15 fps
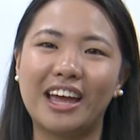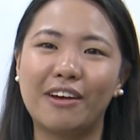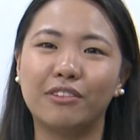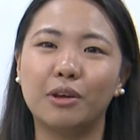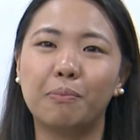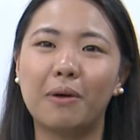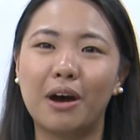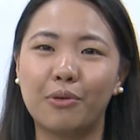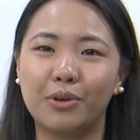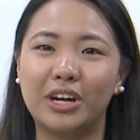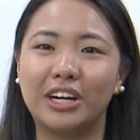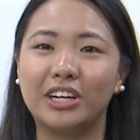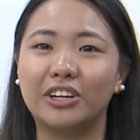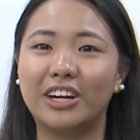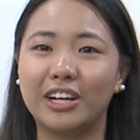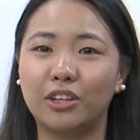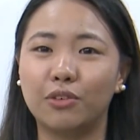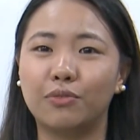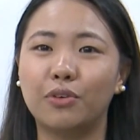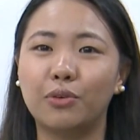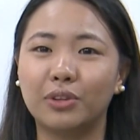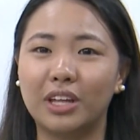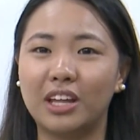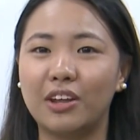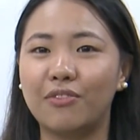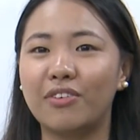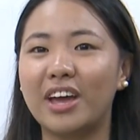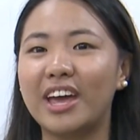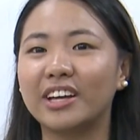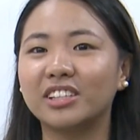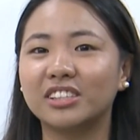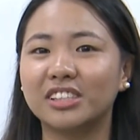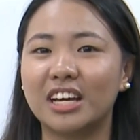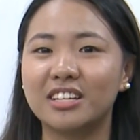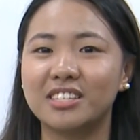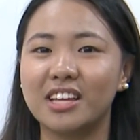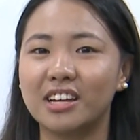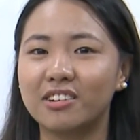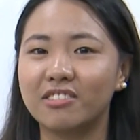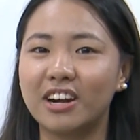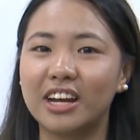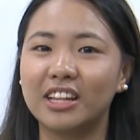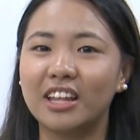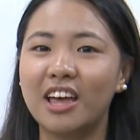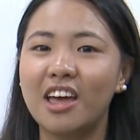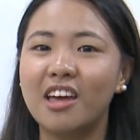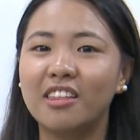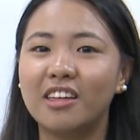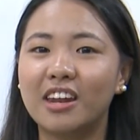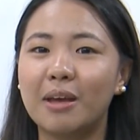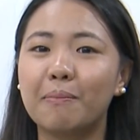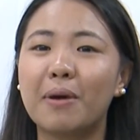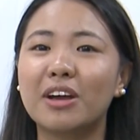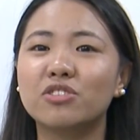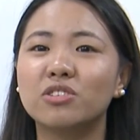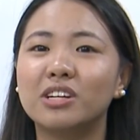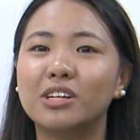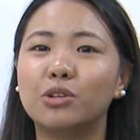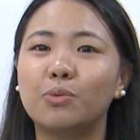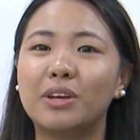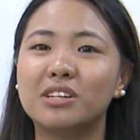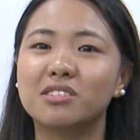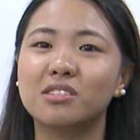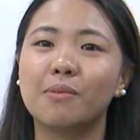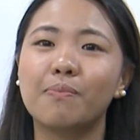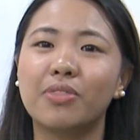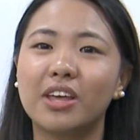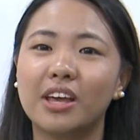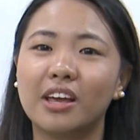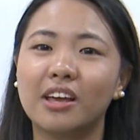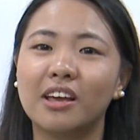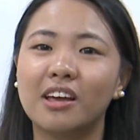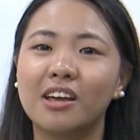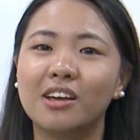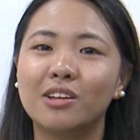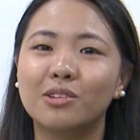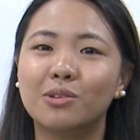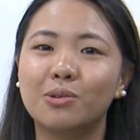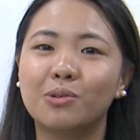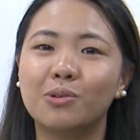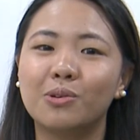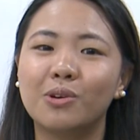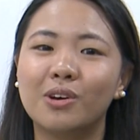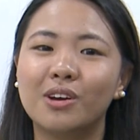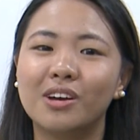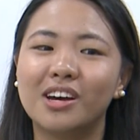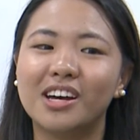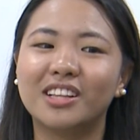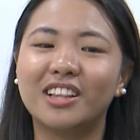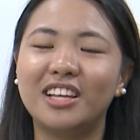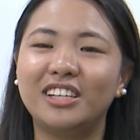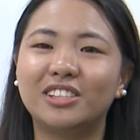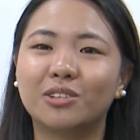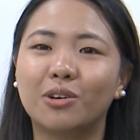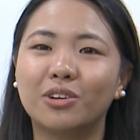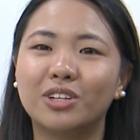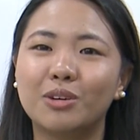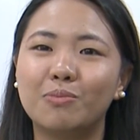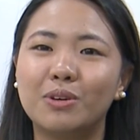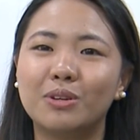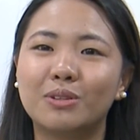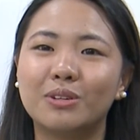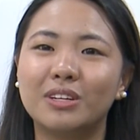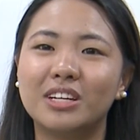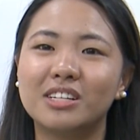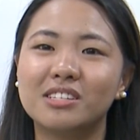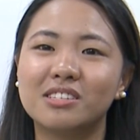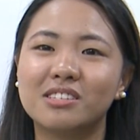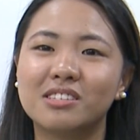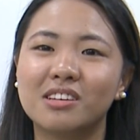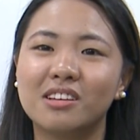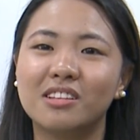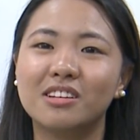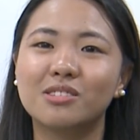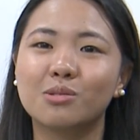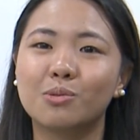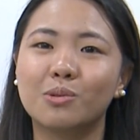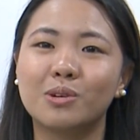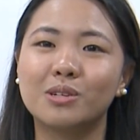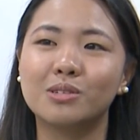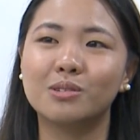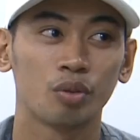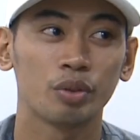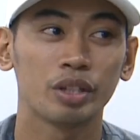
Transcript: I have the power and the right to vote, and if I exercise that right, then I'm actually doing something to at least contribute to this discourse.